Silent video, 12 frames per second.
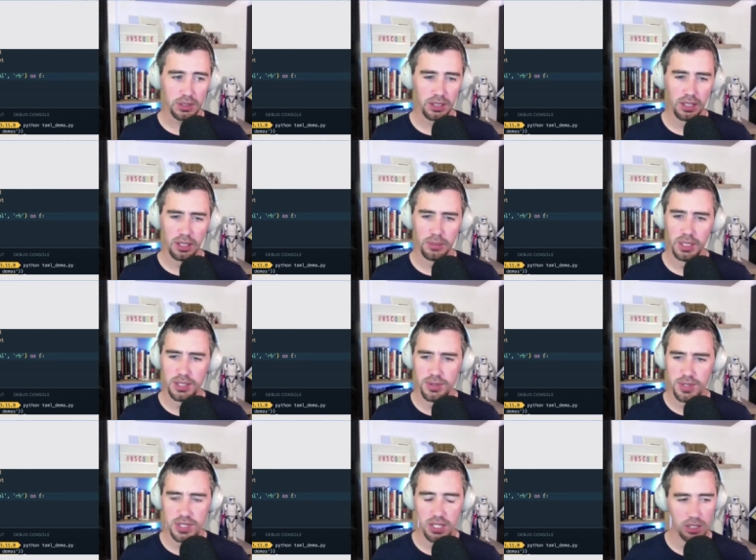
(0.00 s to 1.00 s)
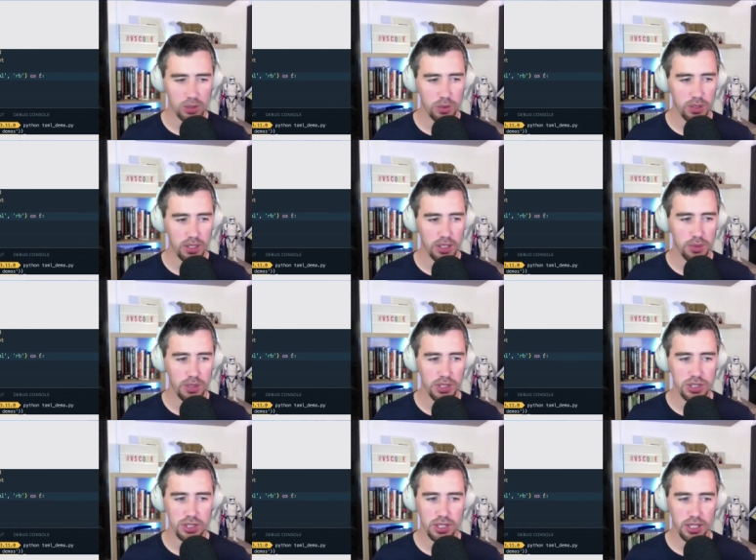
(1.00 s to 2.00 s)
Um, it's also got a quirk,
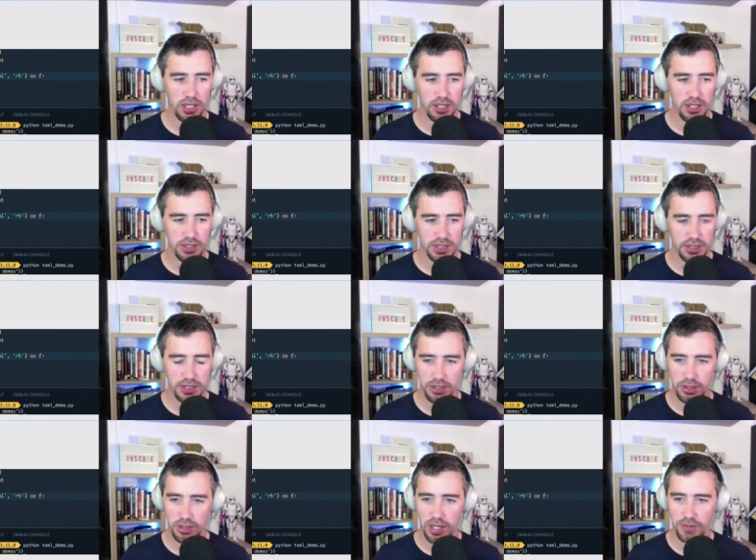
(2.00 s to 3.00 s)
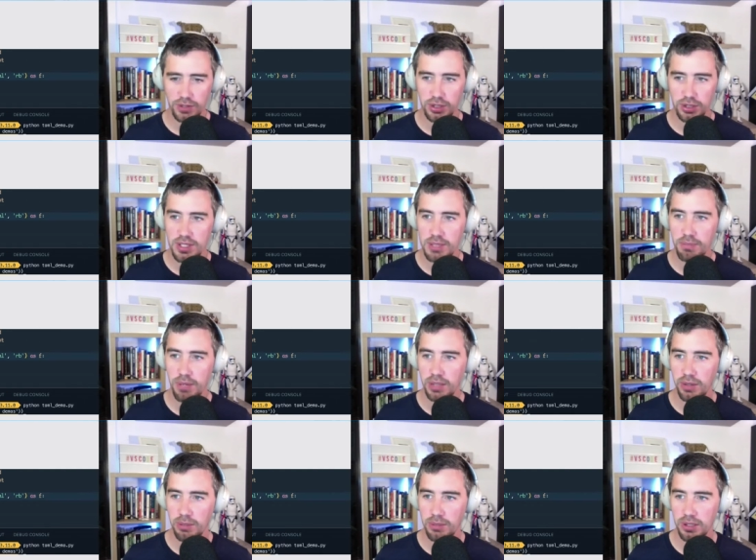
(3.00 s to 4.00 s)
which I noted that you have to use
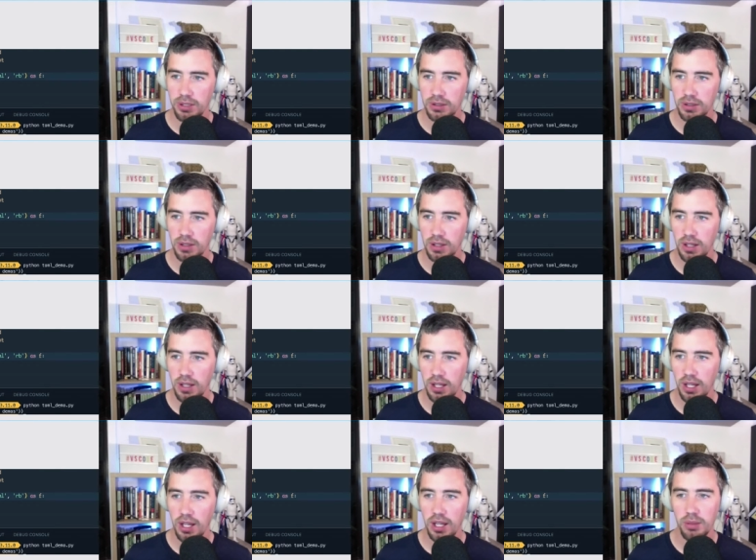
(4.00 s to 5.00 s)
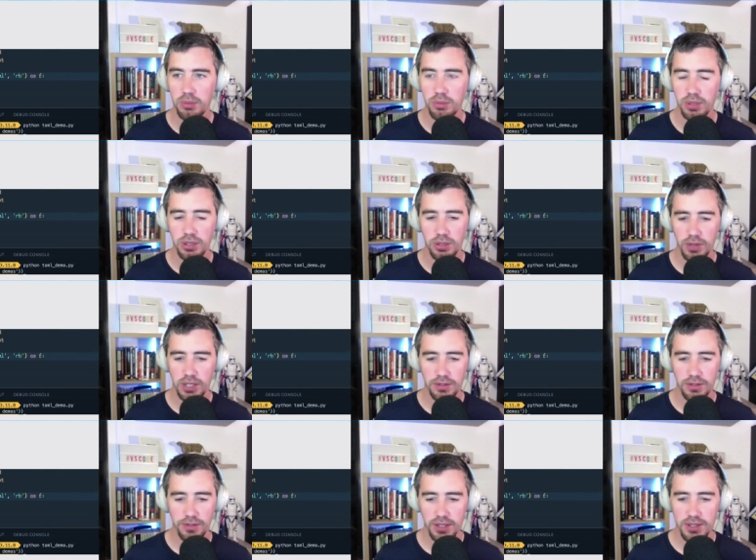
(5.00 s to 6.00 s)
binary mode uh, when you're reading the
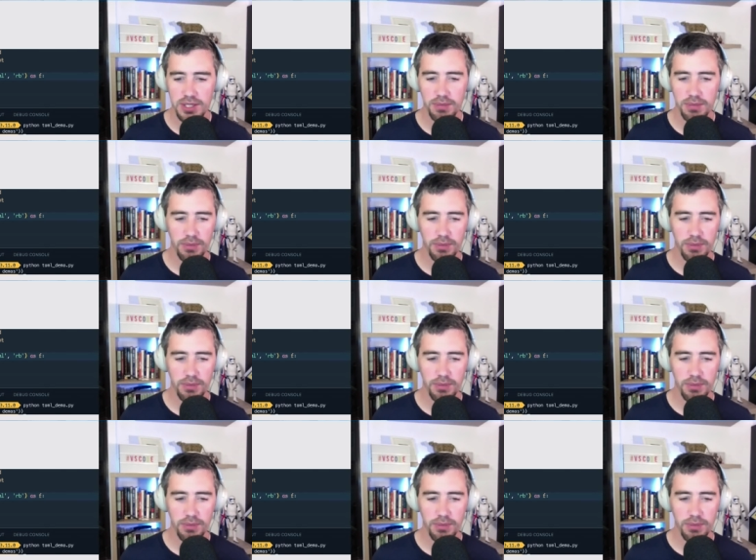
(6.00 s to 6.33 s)
files.